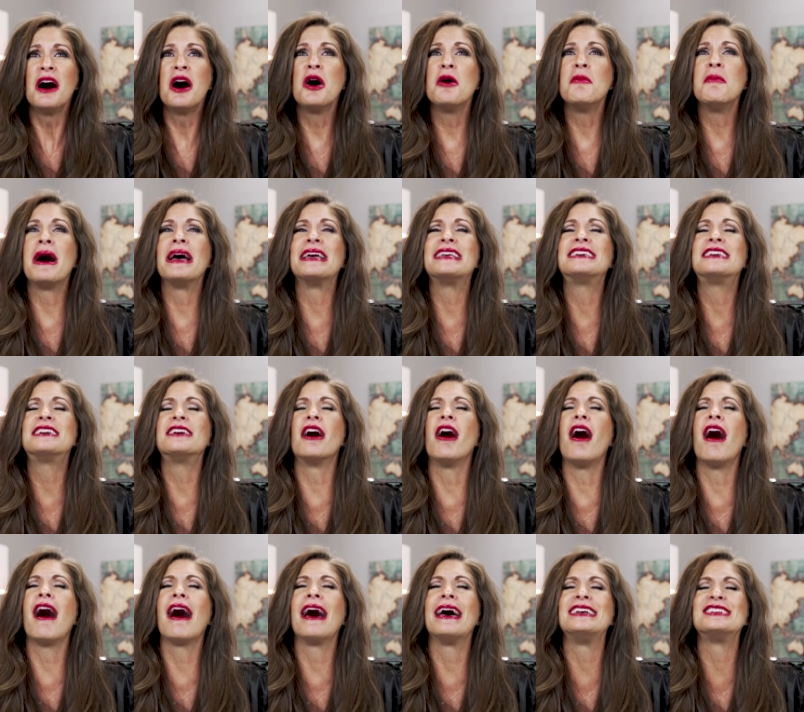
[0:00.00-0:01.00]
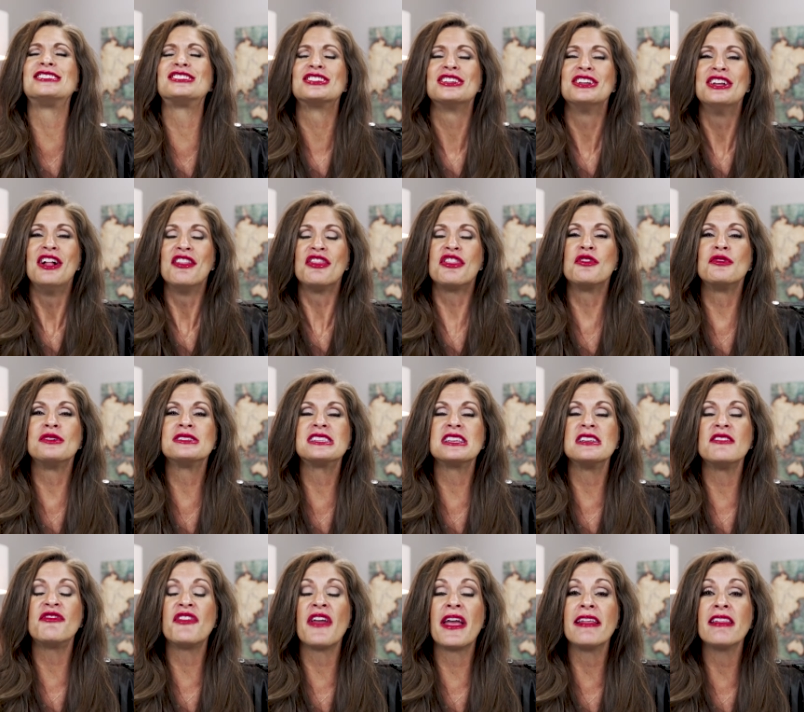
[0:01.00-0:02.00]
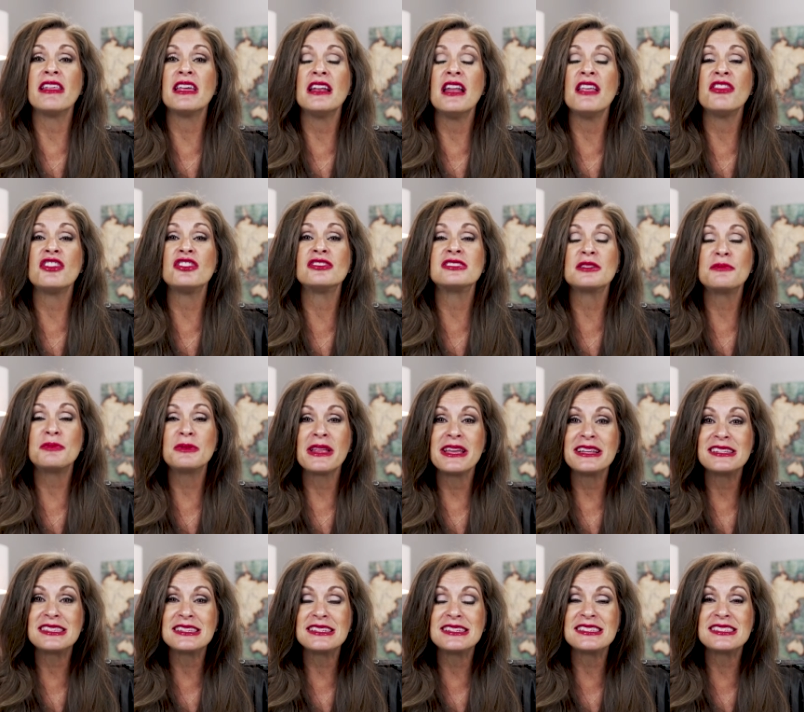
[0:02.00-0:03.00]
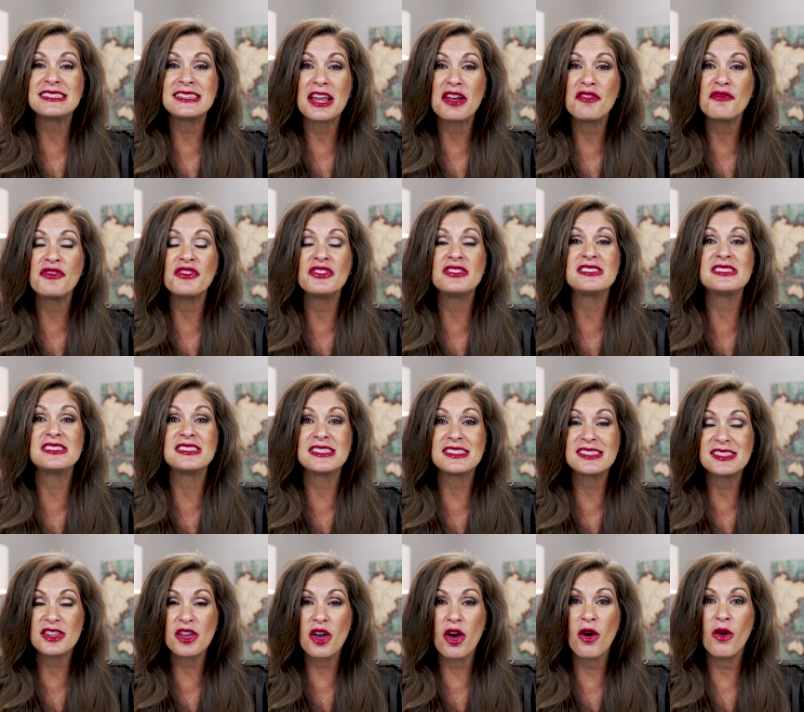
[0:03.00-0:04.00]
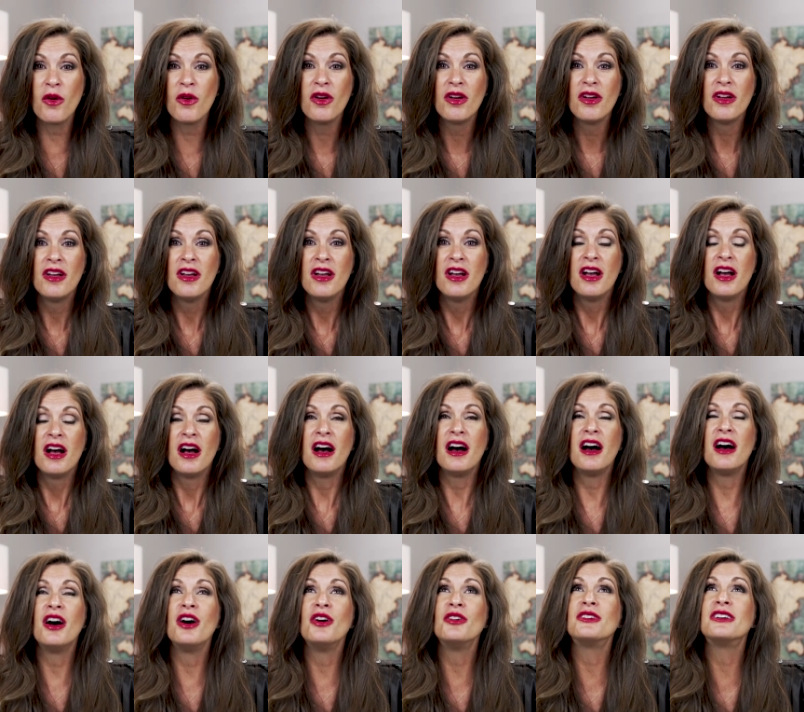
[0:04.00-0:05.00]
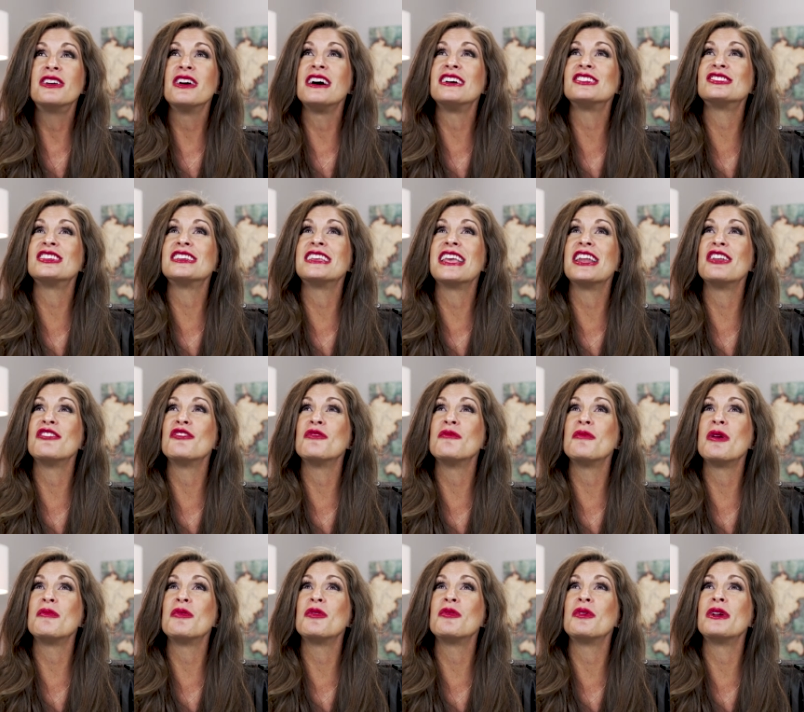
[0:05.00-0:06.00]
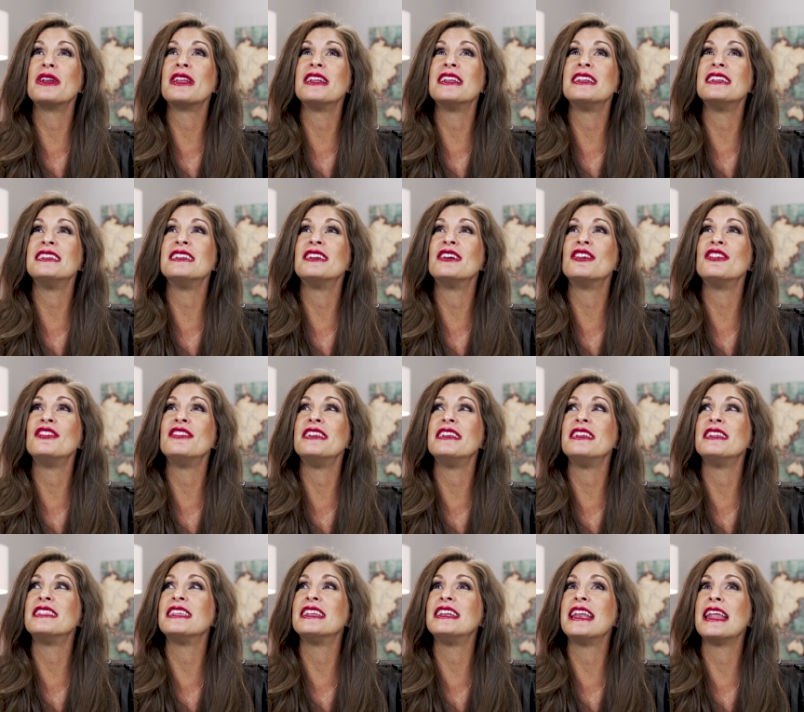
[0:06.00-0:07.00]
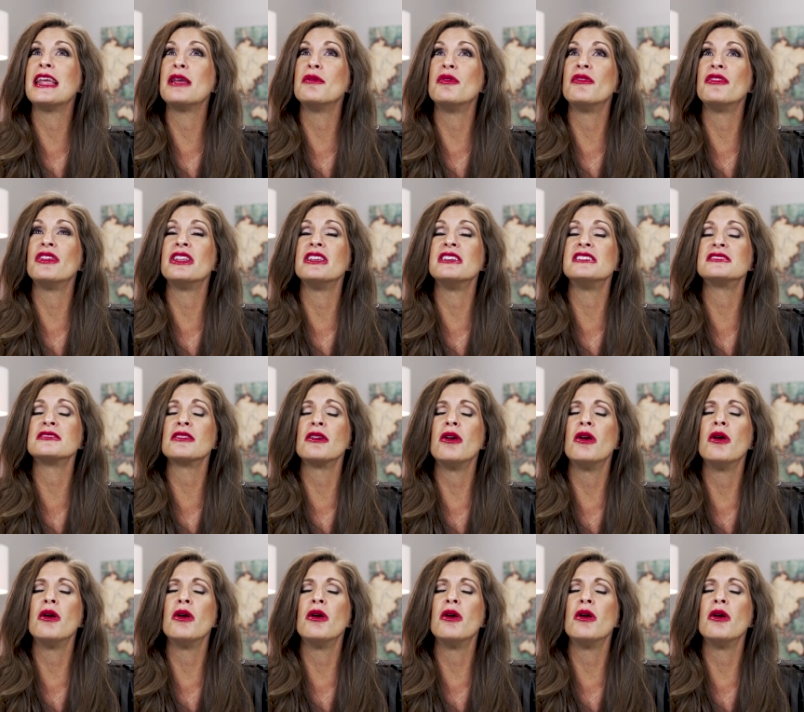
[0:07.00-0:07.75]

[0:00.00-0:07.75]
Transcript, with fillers: Oh my gosh. There was a Phelan, there's a place in San Francisco. Oh gosh, I can't even remember what the name of it is.